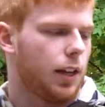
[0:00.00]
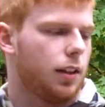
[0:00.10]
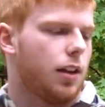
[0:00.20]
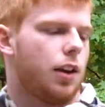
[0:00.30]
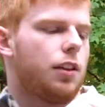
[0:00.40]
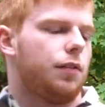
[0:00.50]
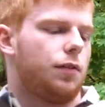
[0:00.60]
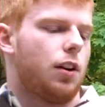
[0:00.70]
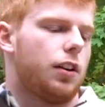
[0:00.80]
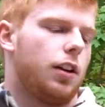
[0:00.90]
and then in the
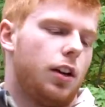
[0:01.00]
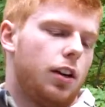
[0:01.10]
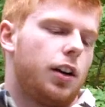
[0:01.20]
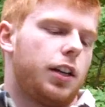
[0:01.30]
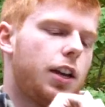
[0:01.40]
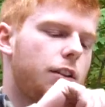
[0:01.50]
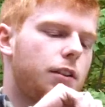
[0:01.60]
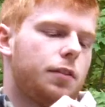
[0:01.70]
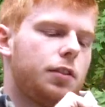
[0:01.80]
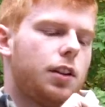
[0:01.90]
front,
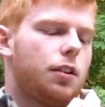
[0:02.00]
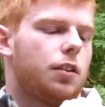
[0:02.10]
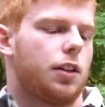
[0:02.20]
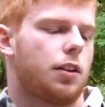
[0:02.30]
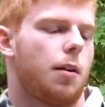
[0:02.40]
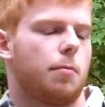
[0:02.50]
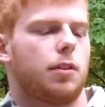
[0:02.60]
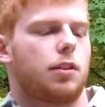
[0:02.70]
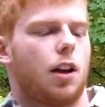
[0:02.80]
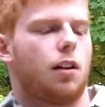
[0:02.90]
again, you have your standard Knights
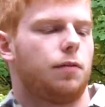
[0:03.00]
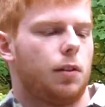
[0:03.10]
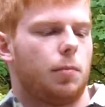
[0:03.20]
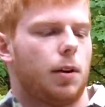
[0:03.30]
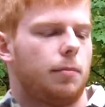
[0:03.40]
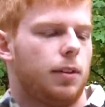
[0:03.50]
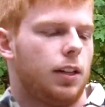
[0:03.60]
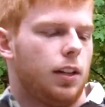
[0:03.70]
Armament style flip-up.